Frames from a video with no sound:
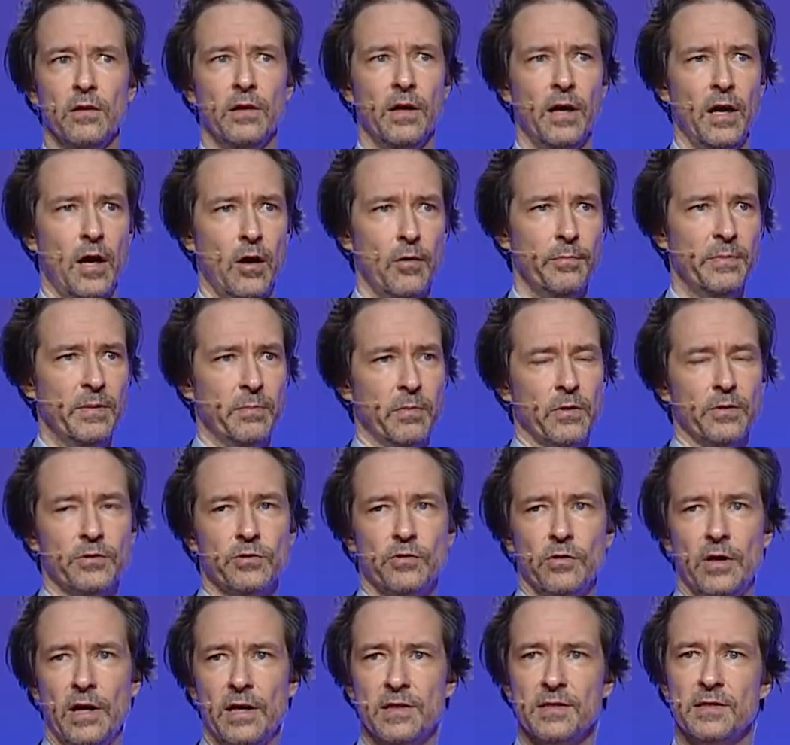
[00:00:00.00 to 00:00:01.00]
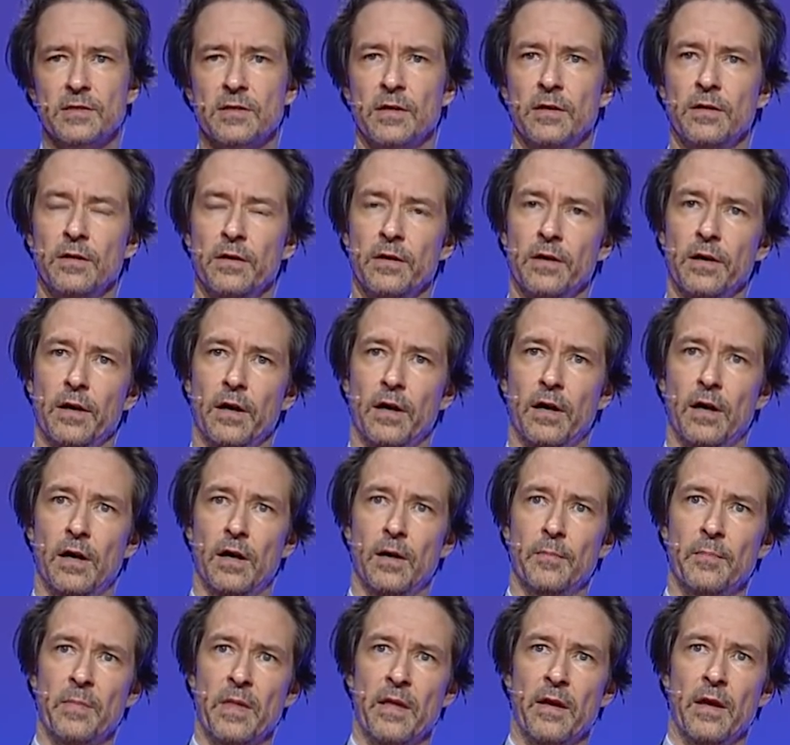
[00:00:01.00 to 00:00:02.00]
how people trust
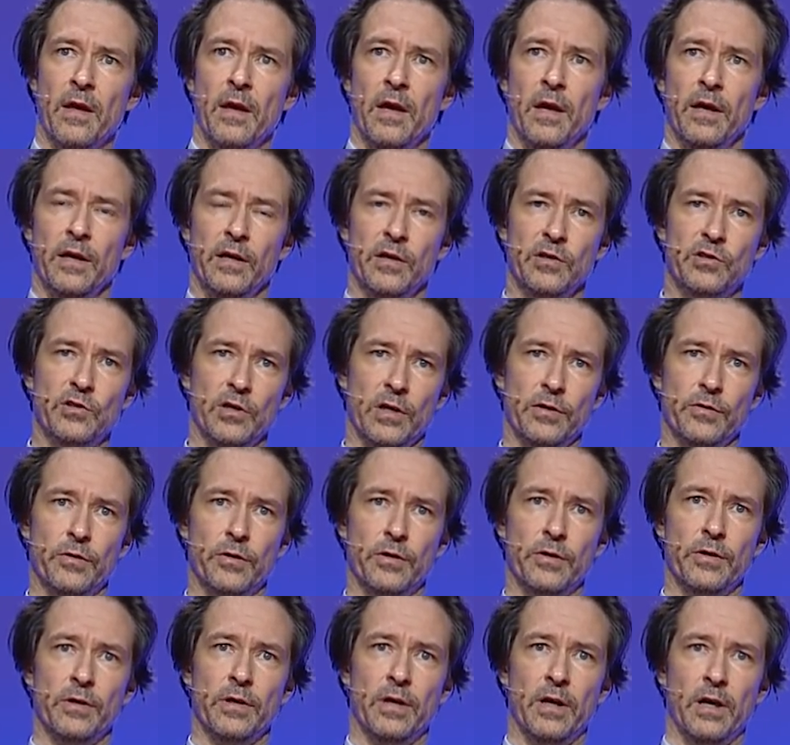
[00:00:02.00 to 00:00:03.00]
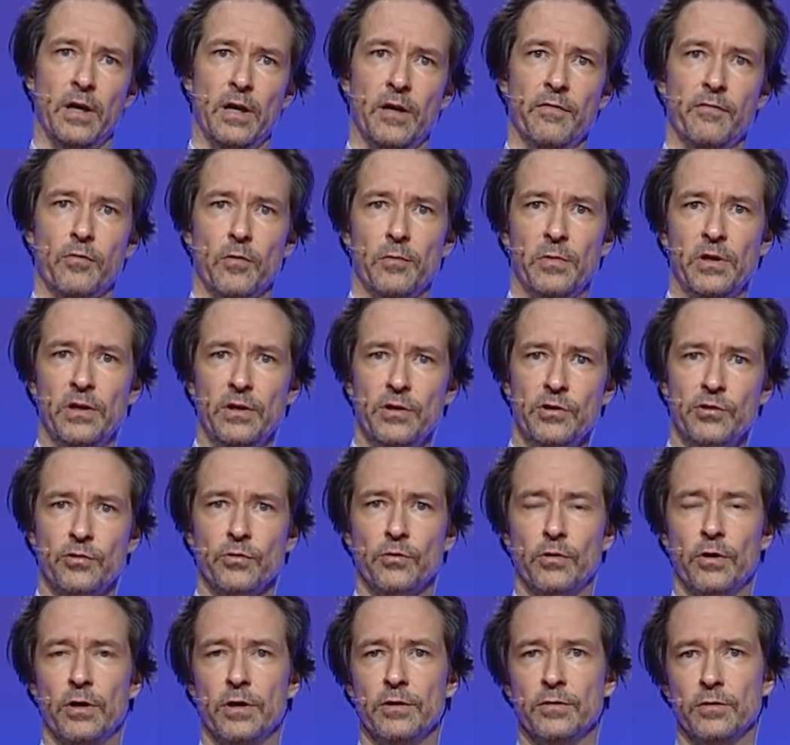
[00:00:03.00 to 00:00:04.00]
each other from
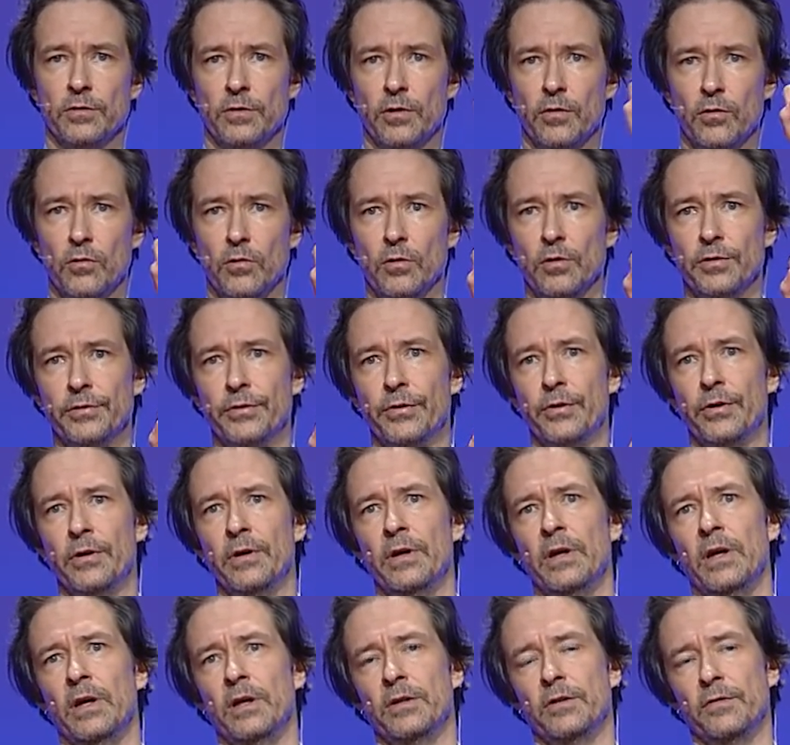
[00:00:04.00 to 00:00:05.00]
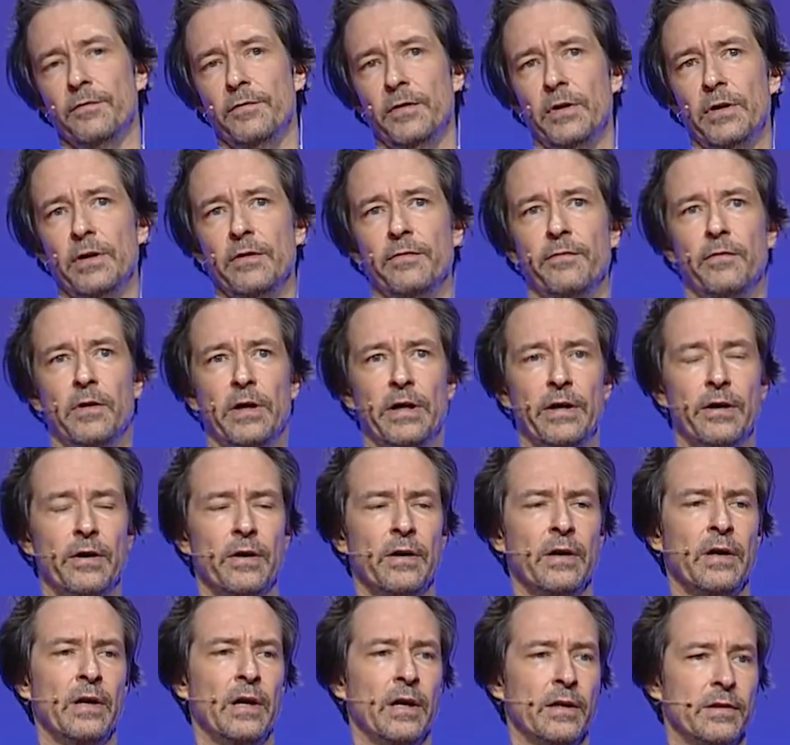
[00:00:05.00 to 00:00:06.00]
issuer to the holder to verifier,
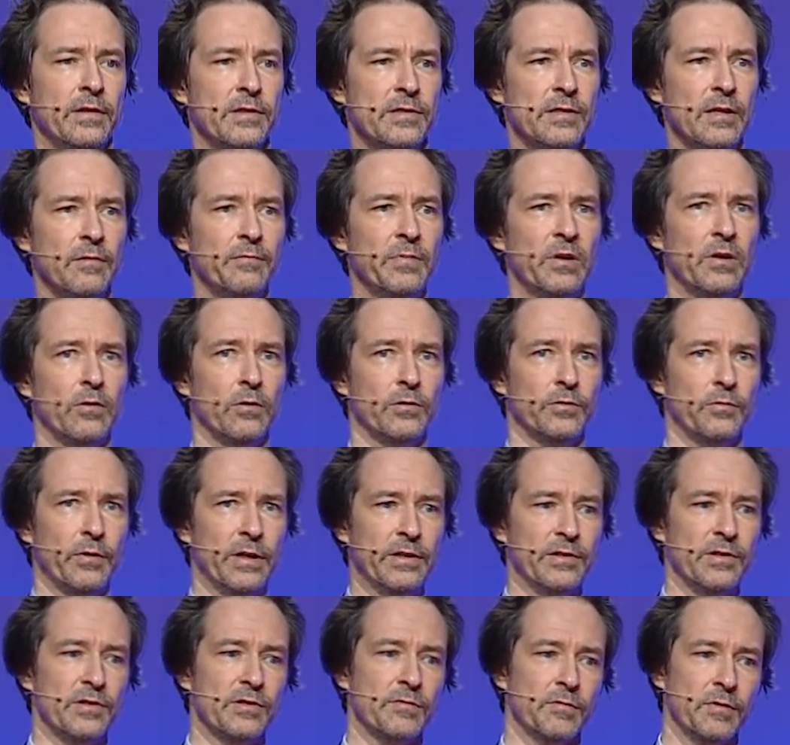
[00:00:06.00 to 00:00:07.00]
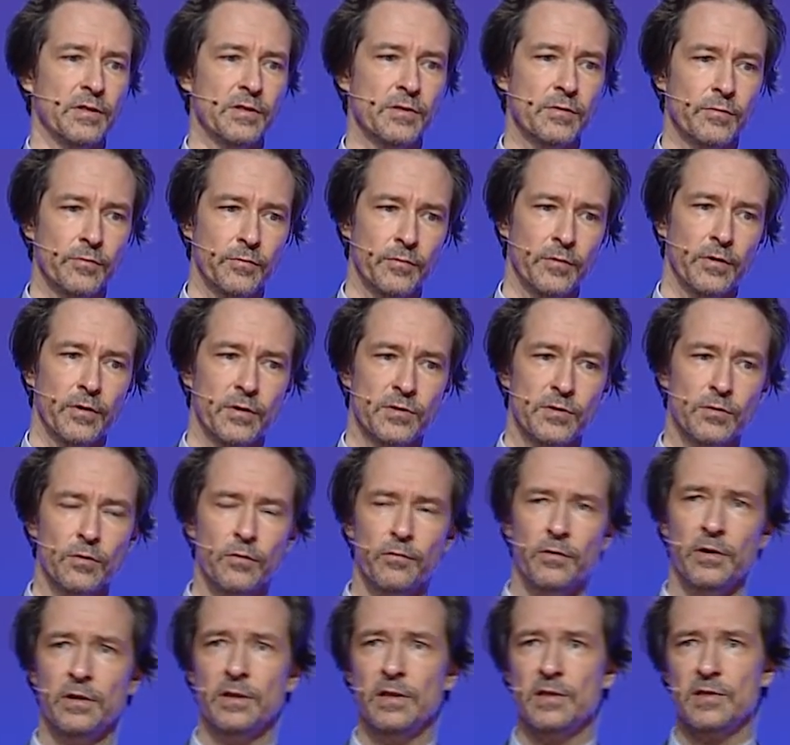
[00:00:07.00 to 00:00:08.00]
there's something called registry. So
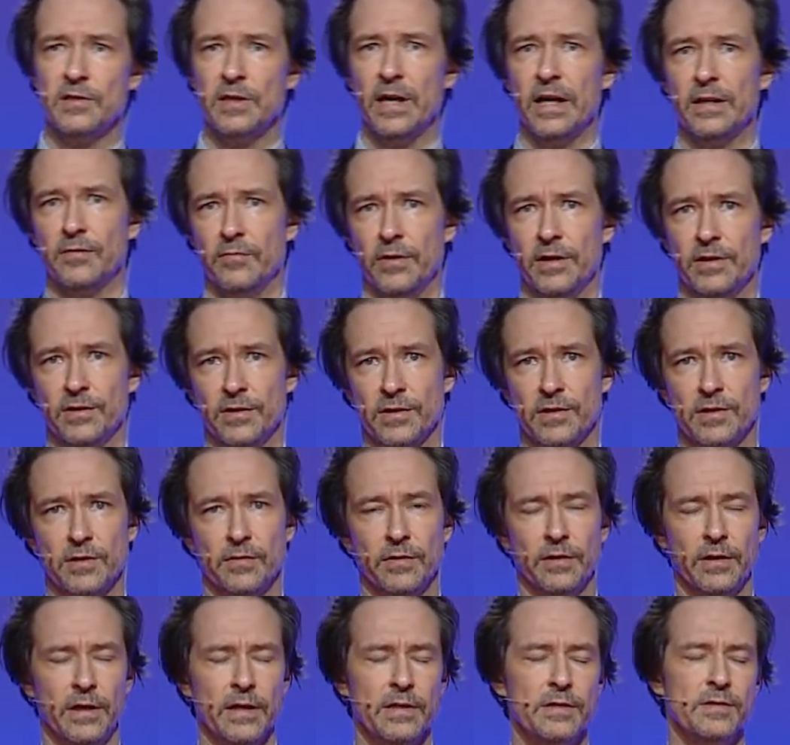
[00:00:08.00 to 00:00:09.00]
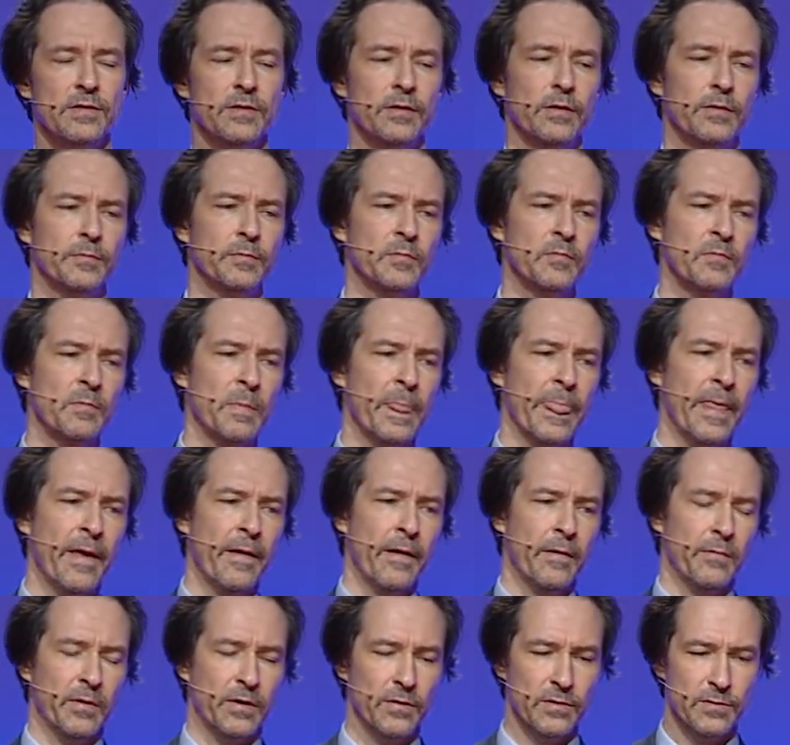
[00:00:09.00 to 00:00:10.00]
Sovereign is that registry, right? So
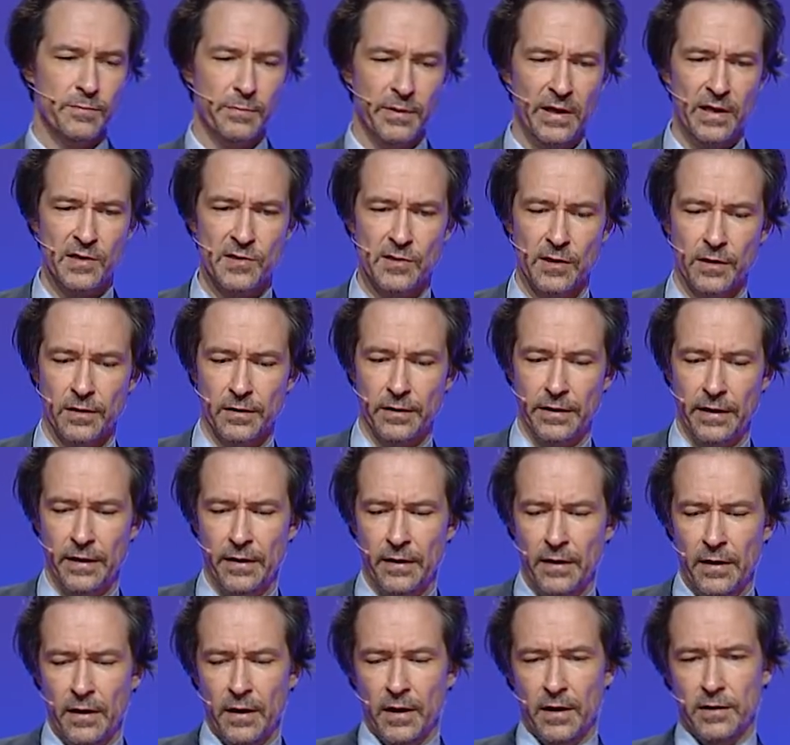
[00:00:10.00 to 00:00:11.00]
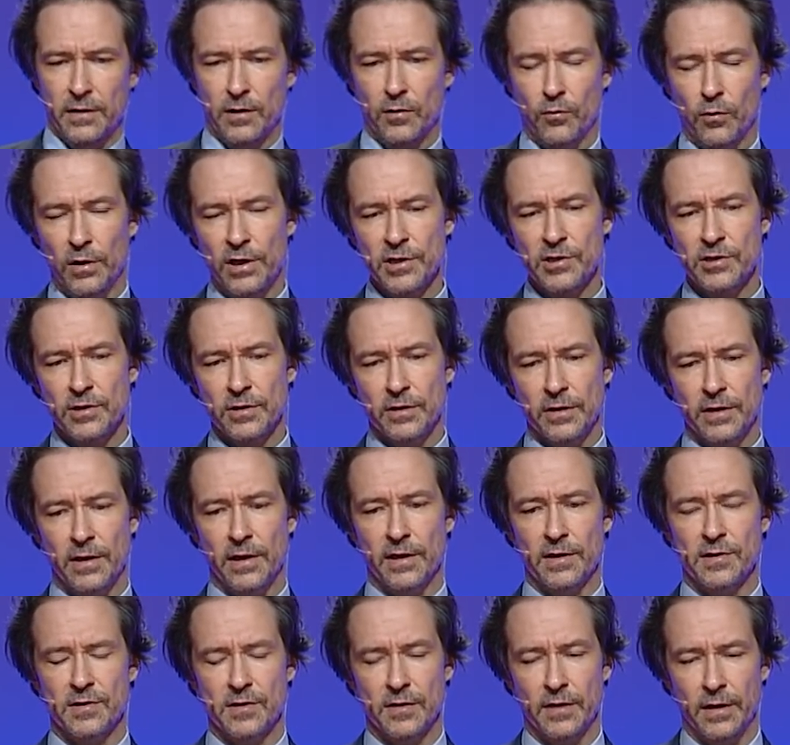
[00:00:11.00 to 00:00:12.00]
because basically the question
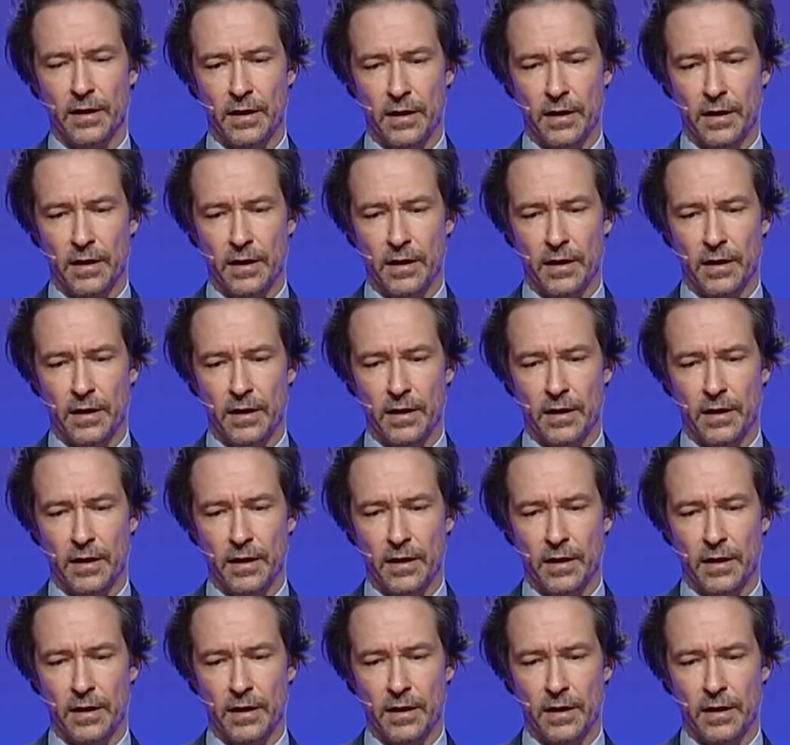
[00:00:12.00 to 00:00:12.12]
is,